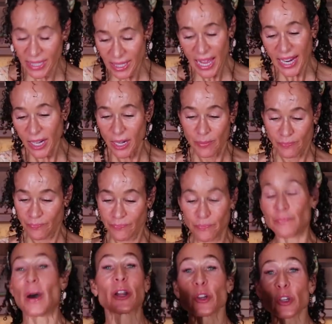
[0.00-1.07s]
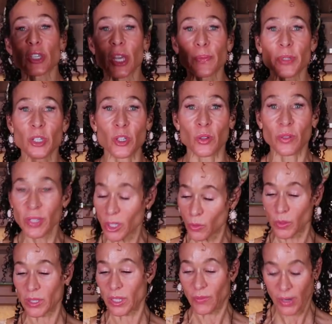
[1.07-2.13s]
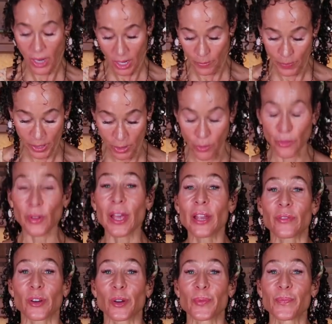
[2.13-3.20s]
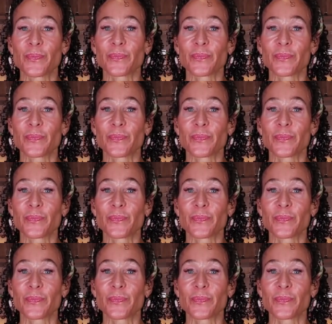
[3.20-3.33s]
It's like a butter substitute. This one's even got a butter flavor.